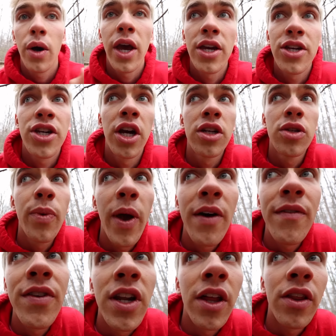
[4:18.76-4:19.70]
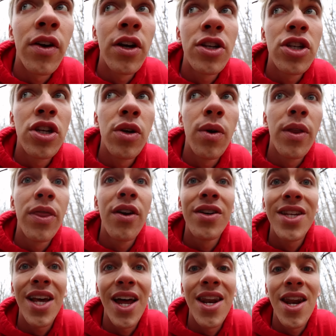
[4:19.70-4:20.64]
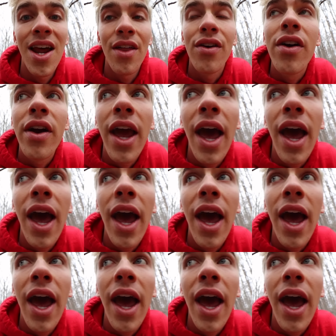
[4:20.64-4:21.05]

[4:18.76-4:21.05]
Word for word: okay, Sharers, we have another issue. There's another